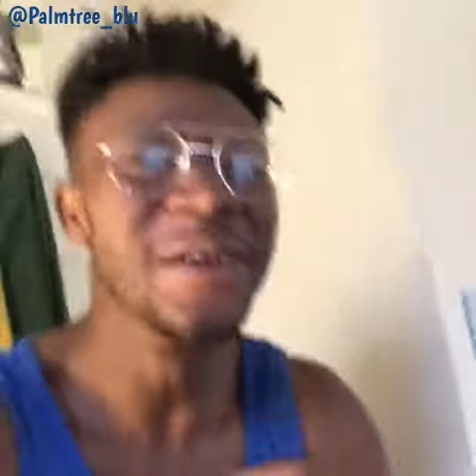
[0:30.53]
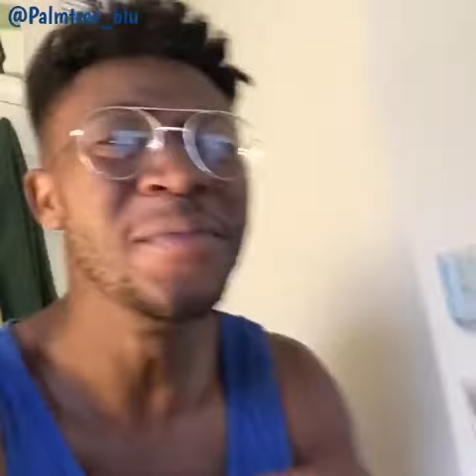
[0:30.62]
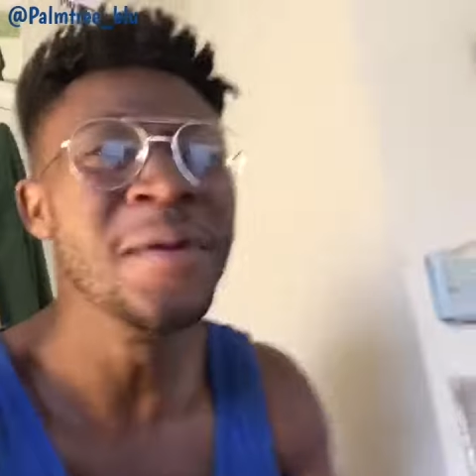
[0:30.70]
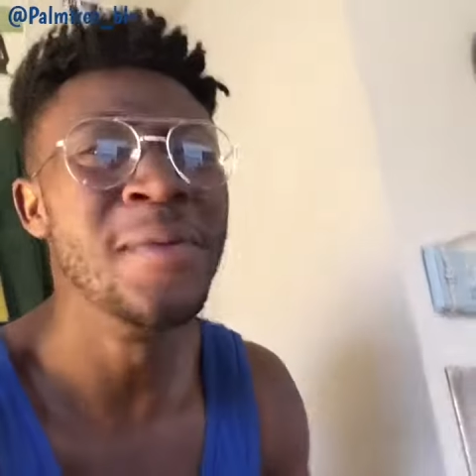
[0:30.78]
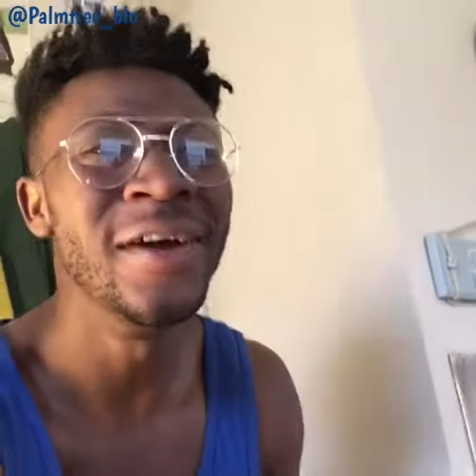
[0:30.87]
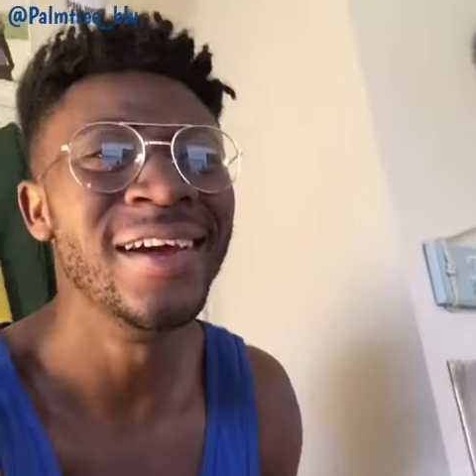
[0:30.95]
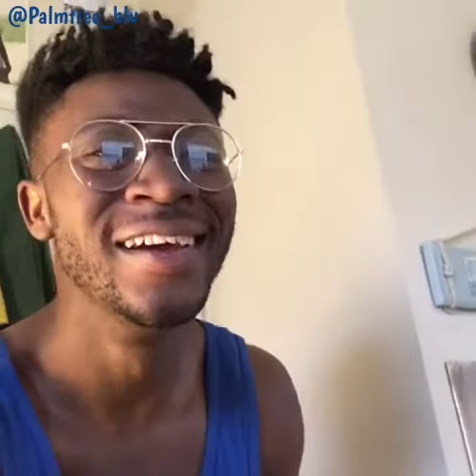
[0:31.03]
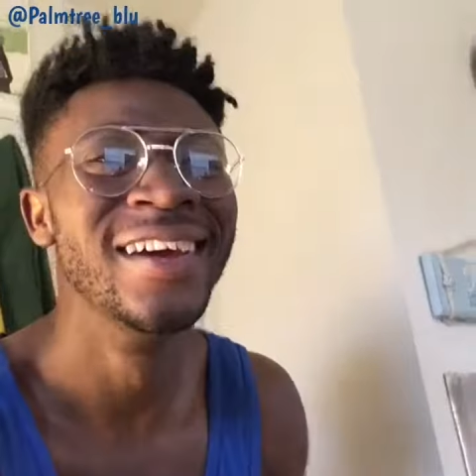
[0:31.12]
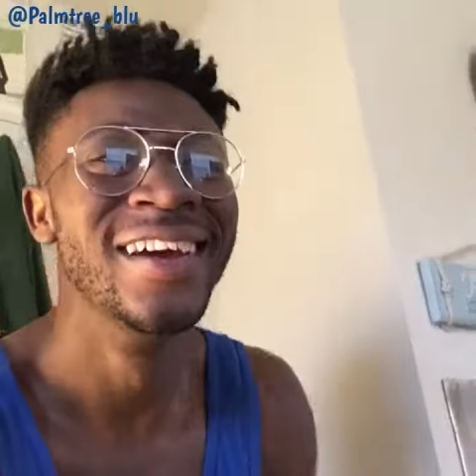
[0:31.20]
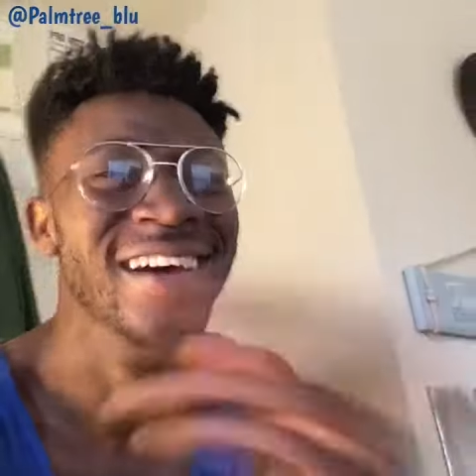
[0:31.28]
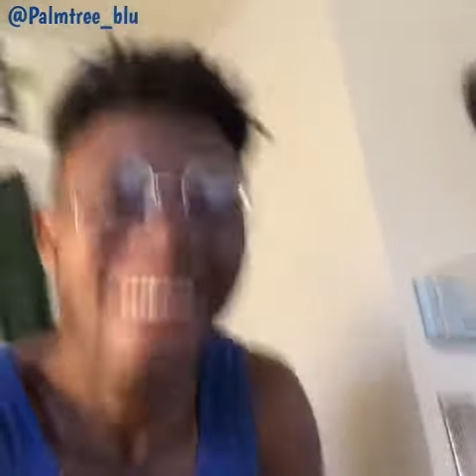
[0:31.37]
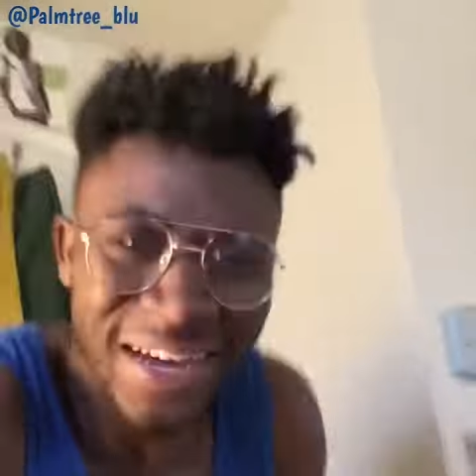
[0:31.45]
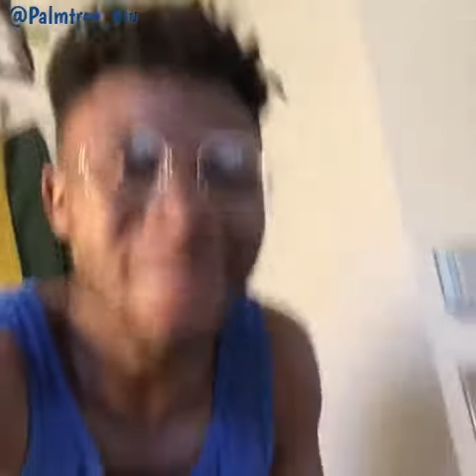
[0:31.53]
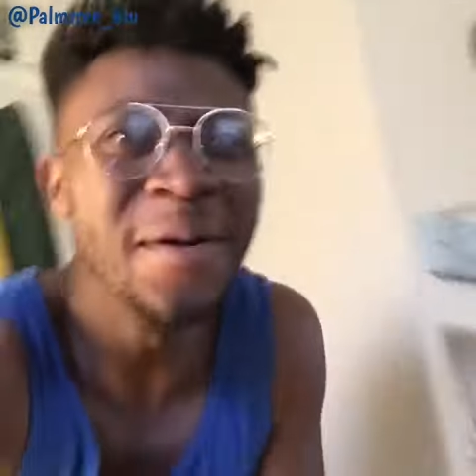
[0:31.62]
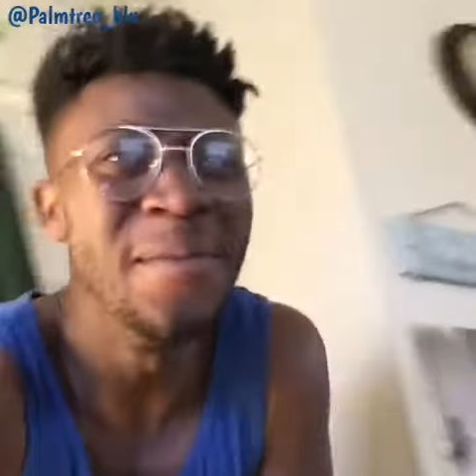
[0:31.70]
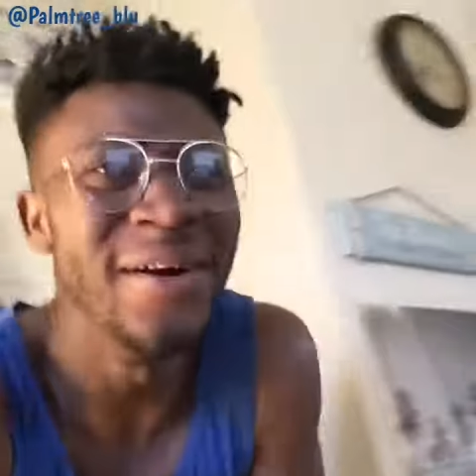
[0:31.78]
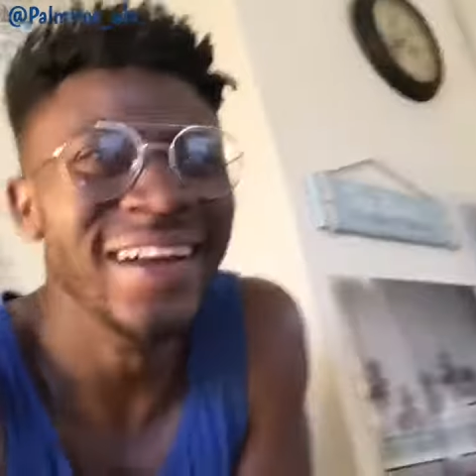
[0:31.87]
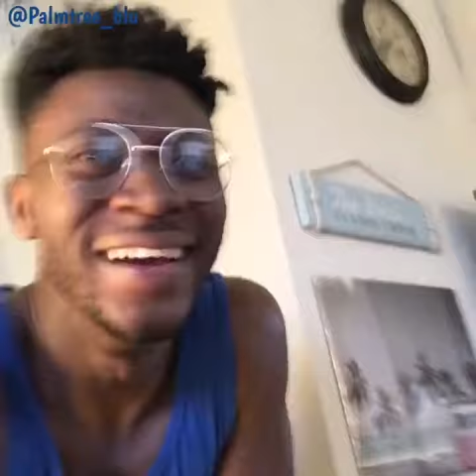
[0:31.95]
Come here, boy. Come here,
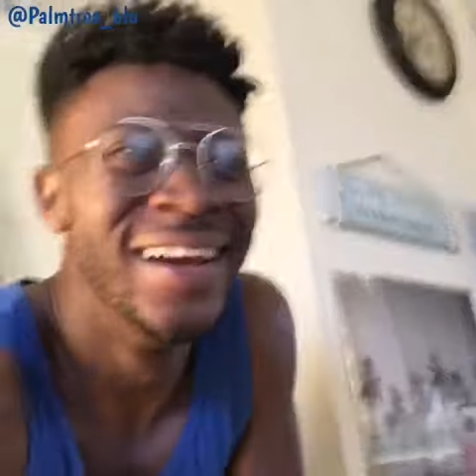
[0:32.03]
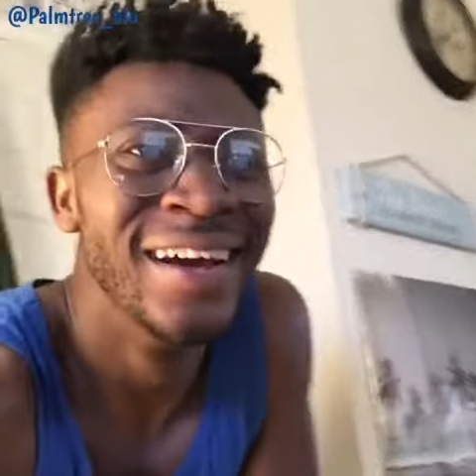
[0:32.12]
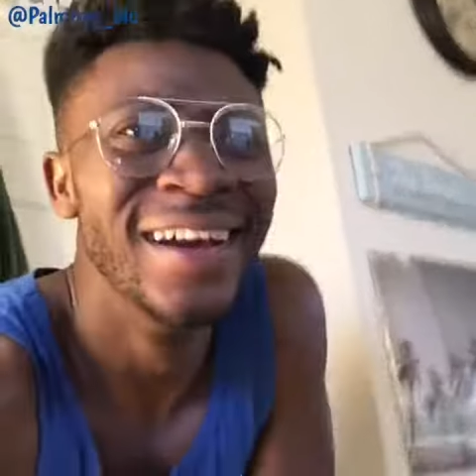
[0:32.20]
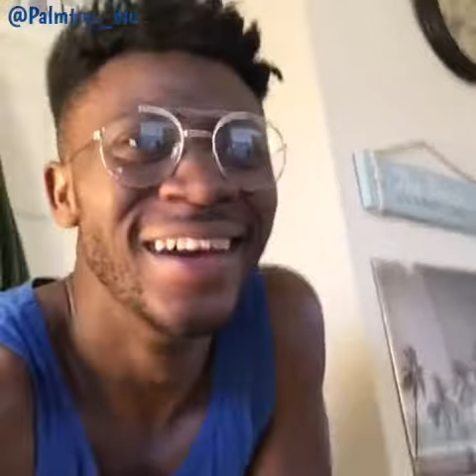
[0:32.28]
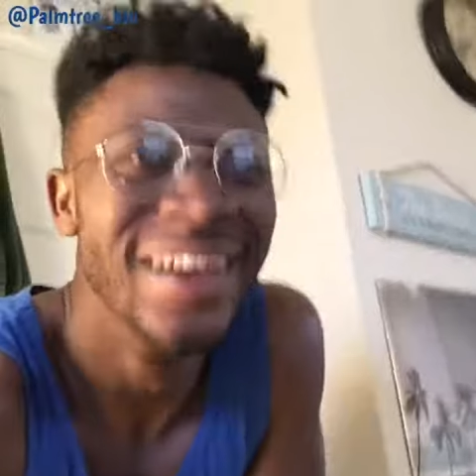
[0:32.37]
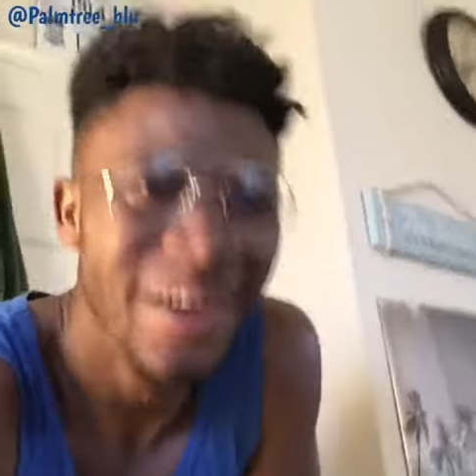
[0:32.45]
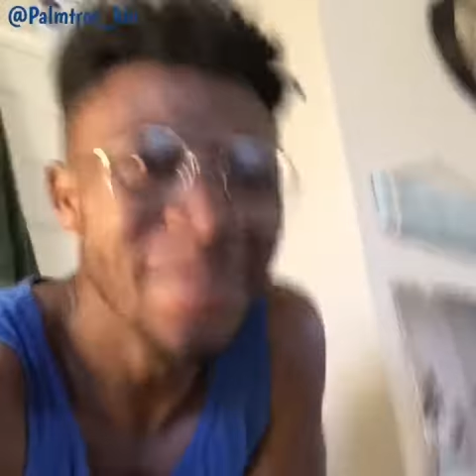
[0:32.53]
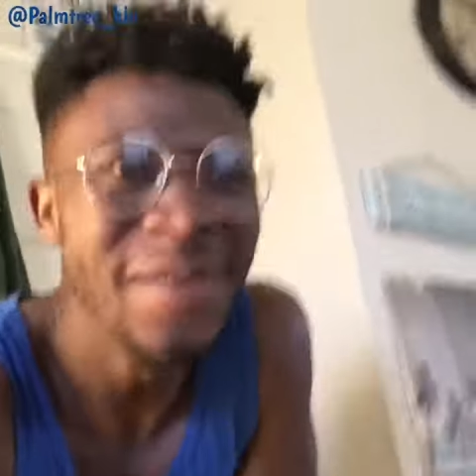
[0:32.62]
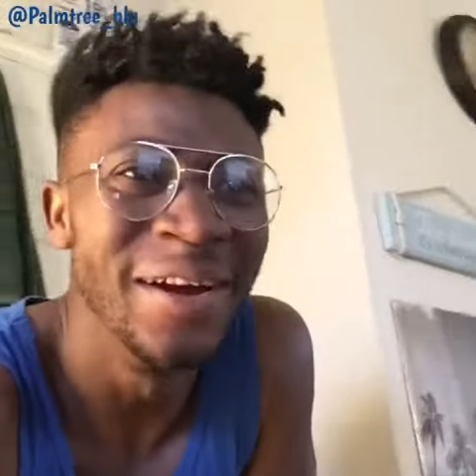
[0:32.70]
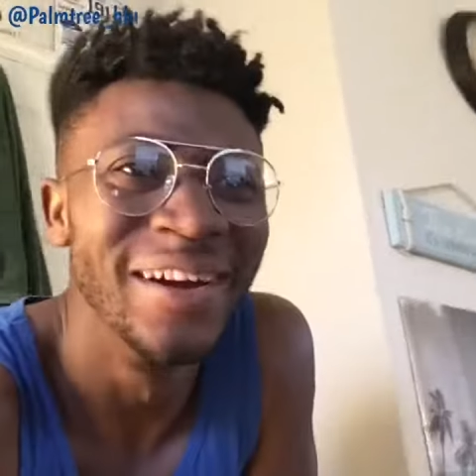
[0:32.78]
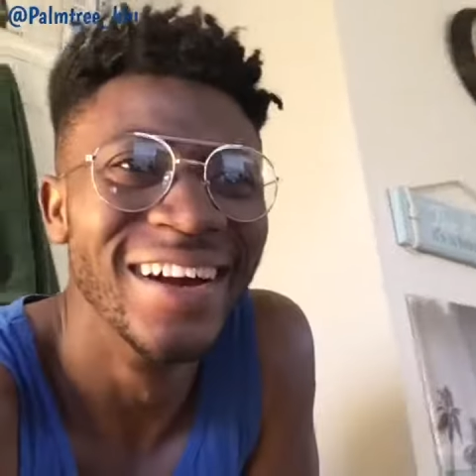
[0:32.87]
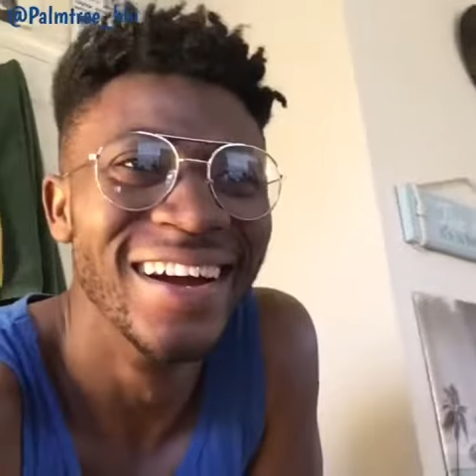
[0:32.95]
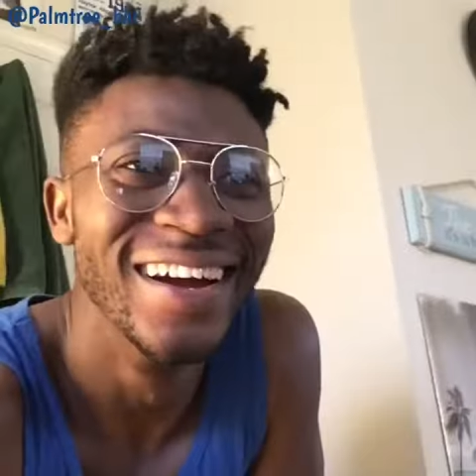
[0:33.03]
boy. Come here.